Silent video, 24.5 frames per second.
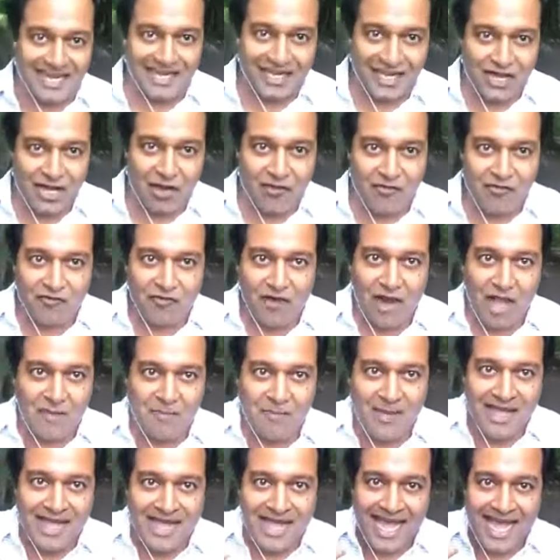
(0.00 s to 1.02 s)
you know, from
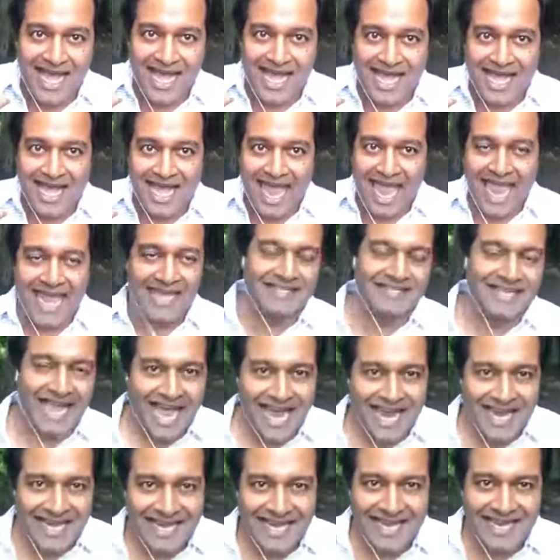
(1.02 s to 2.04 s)
uh,
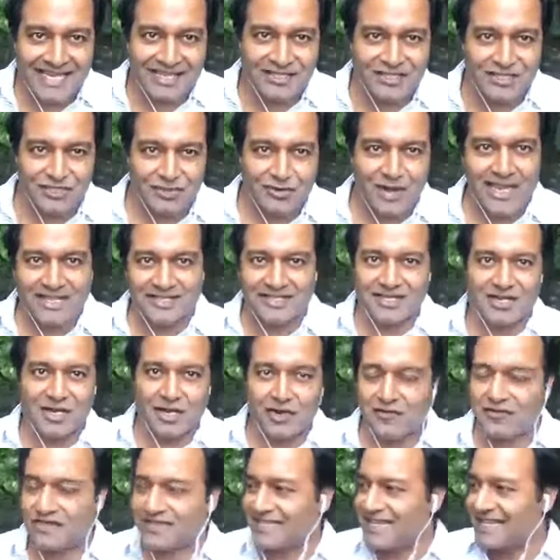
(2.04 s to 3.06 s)
anxiety and stress and
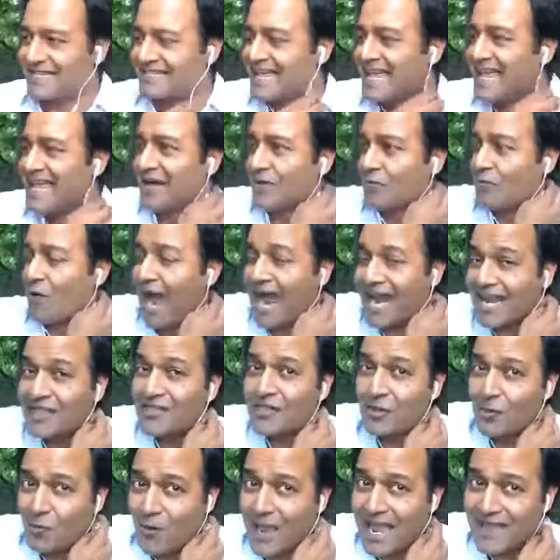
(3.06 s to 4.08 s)
nervousness, riding the
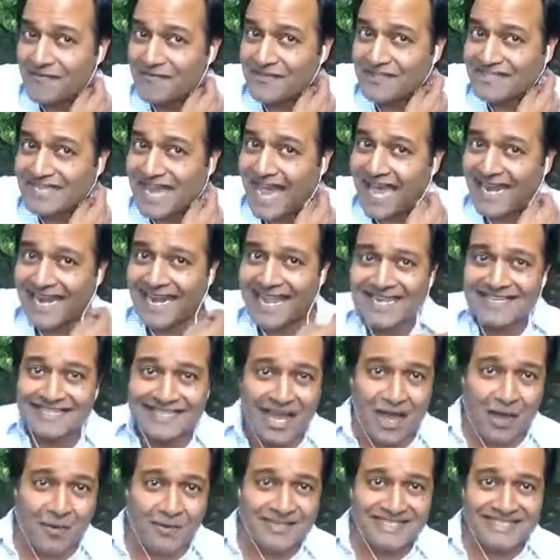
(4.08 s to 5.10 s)
wave is not ex-
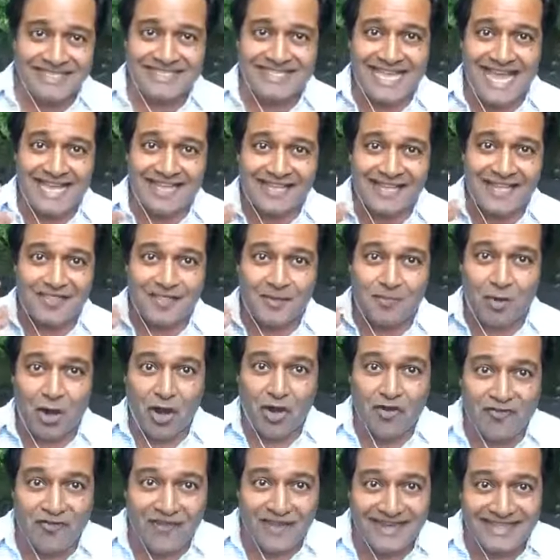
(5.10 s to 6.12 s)
always exactly the
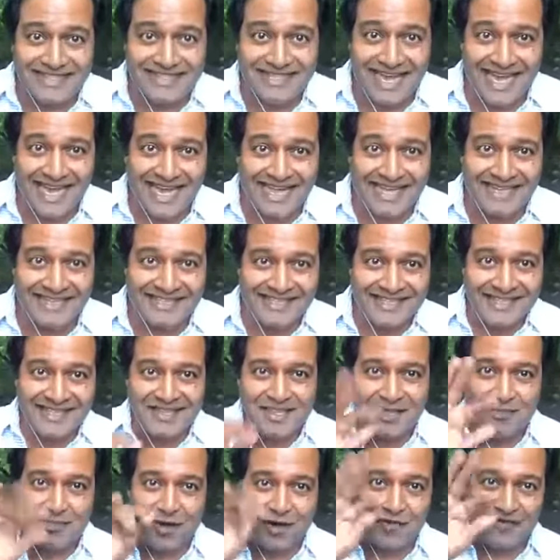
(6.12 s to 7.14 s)
perfect, uh, the
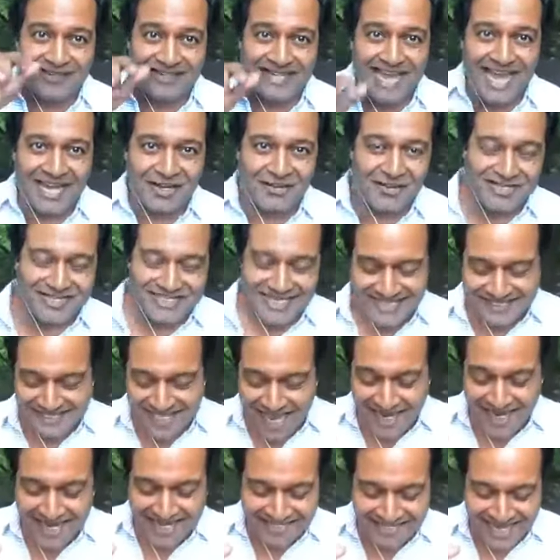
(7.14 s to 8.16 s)
perfect, hi Christy, is
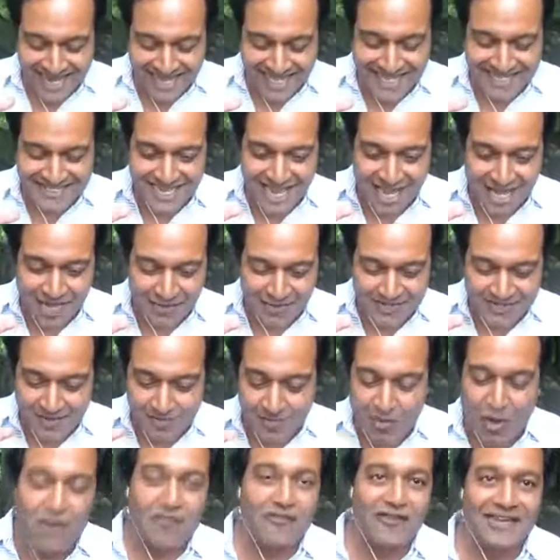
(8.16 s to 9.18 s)
not, is not, is not always the
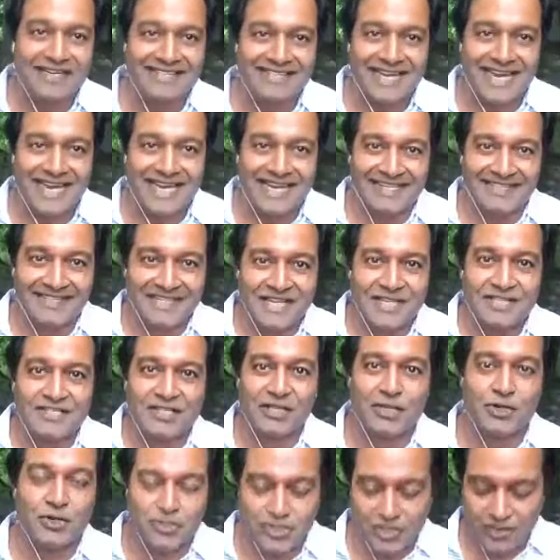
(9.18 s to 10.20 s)
perfect uh,
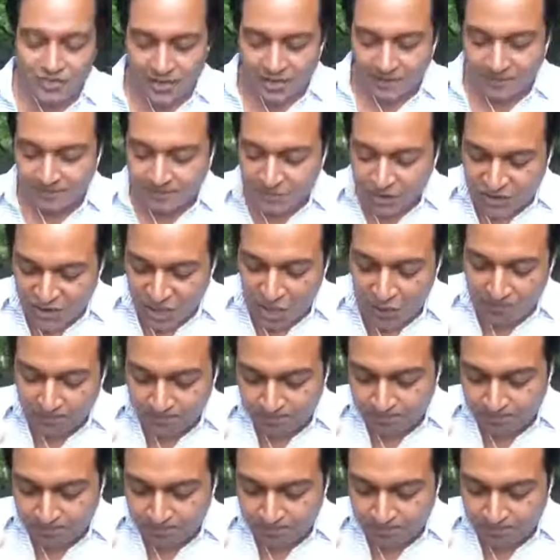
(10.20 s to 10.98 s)
solution there. So